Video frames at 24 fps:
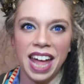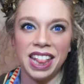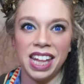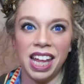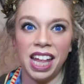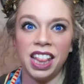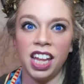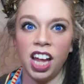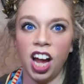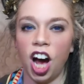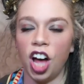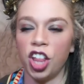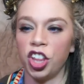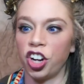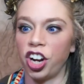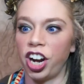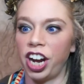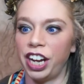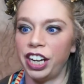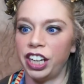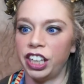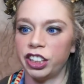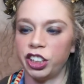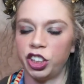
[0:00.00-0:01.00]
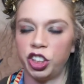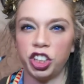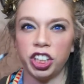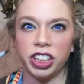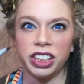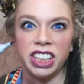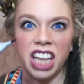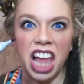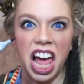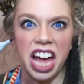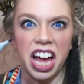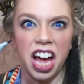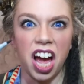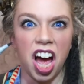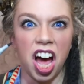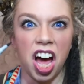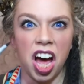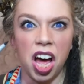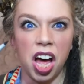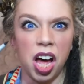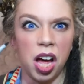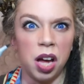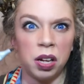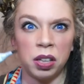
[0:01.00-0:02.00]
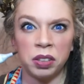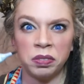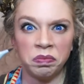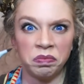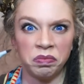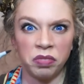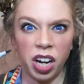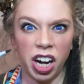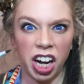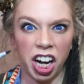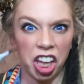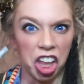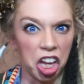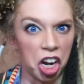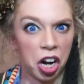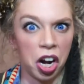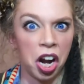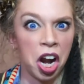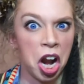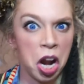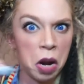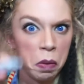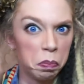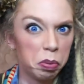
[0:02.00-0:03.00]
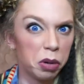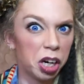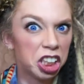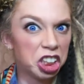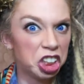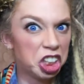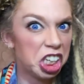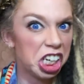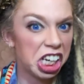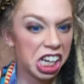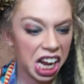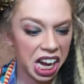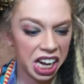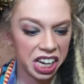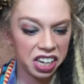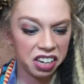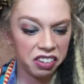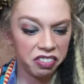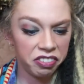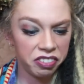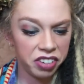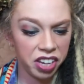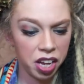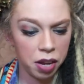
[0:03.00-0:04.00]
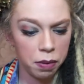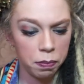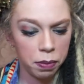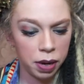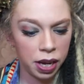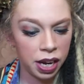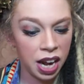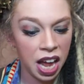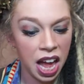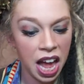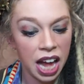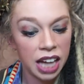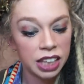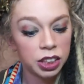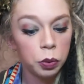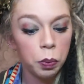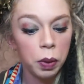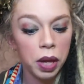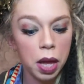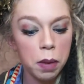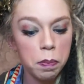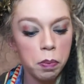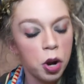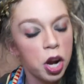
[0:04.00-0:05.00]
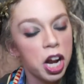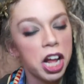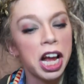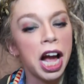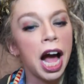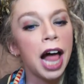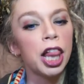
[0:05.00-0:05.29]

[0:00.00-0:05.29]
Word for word: and then the other end is just like a regular brushy kind of tip, but it's a really pretty